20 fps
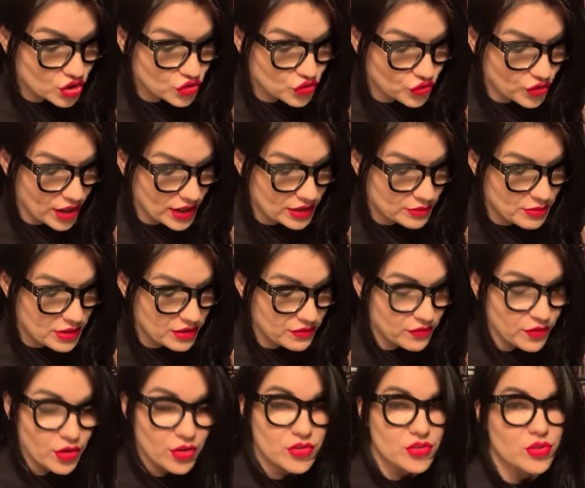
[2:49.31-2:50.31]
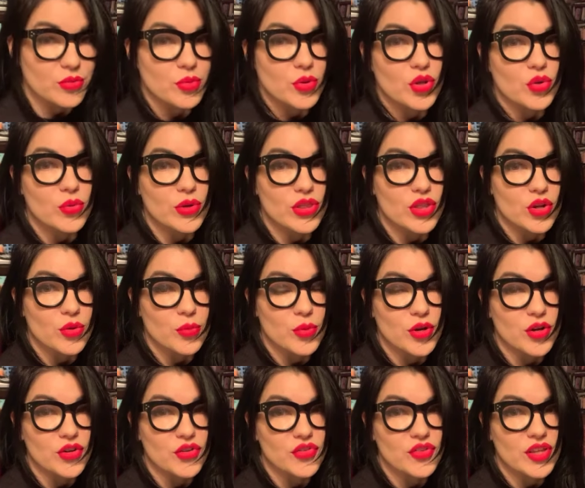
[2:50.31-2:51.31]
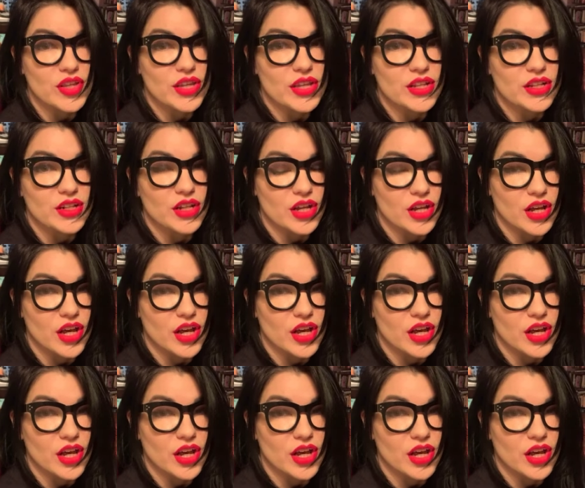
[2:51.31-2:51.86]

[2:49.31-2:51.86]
try to be vulnerable with your person.